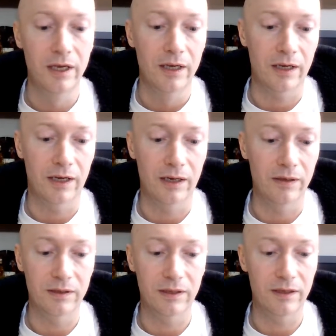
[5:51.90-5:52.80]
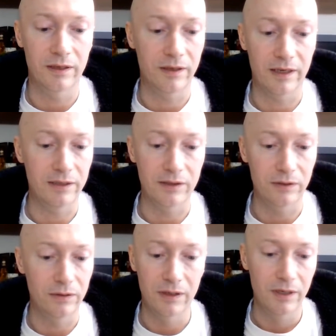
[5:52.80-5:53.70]
and they
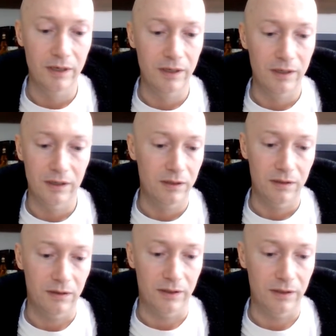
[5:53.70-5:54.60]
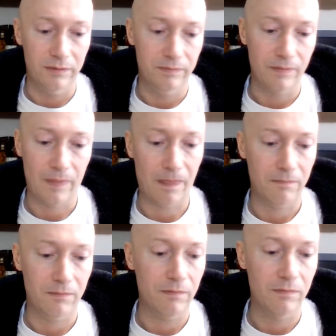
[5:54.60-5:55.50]
do like
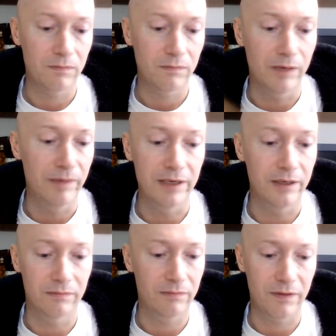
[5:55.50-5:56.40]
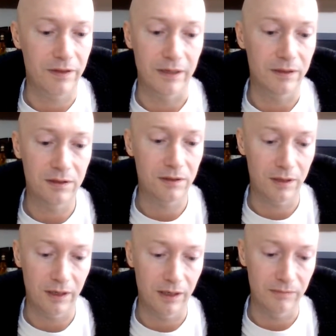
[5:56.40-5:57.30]
immediate things.
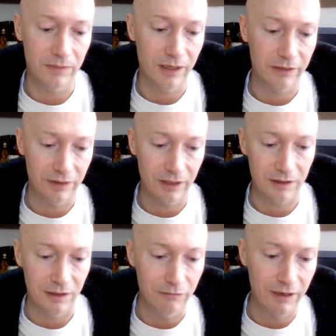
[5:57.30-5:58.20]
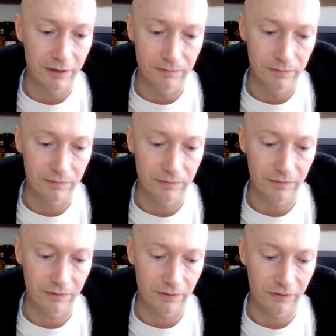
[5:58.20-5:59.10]
I haven't actually read them
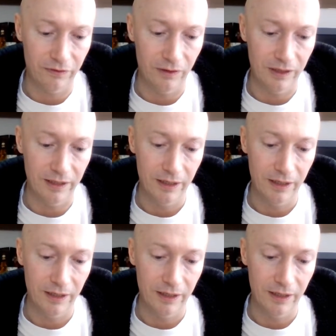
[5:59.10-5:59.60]
fully,